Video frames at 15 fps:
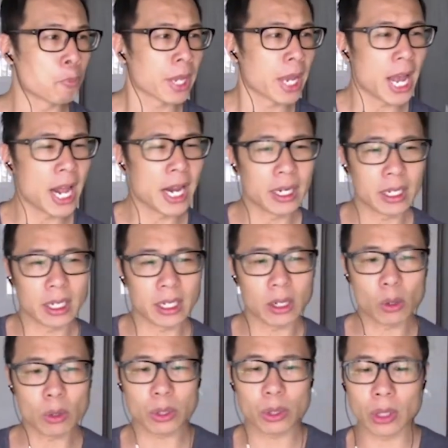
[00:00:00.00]
And
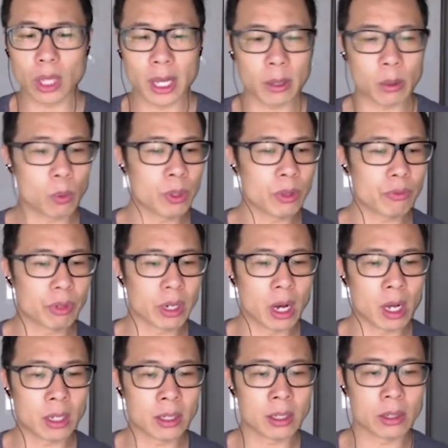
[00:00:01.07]
also, like with
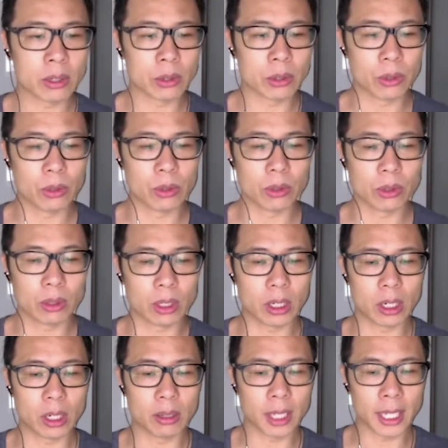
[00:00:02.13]
regards to
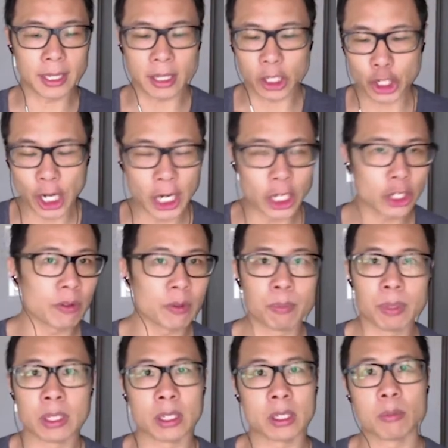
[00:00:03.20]
like the changing of the
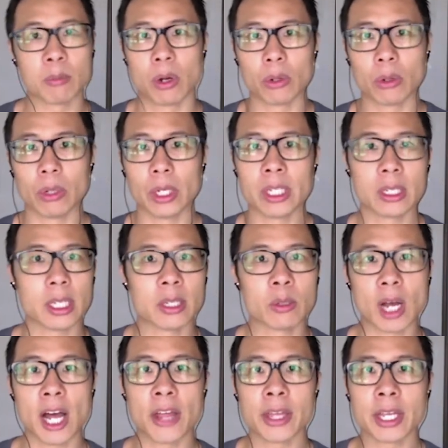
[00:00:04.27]
business model,
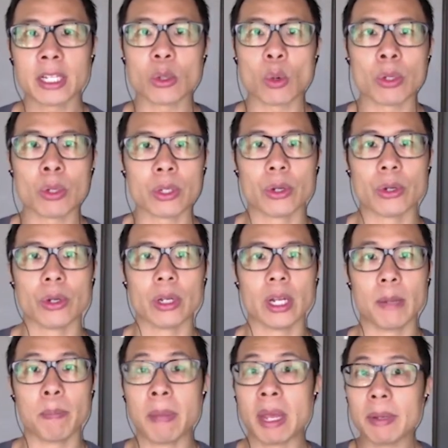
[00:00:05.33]
I think it's also
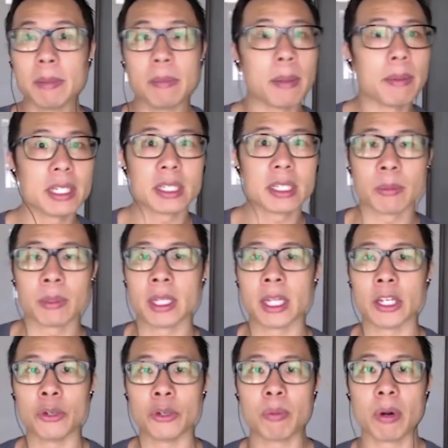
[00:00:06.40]
maybe it's something that
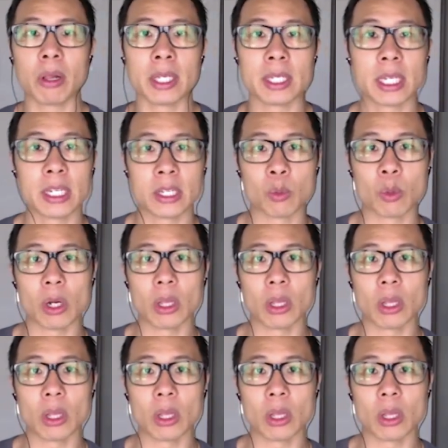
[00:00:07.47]
you've probably seen as well.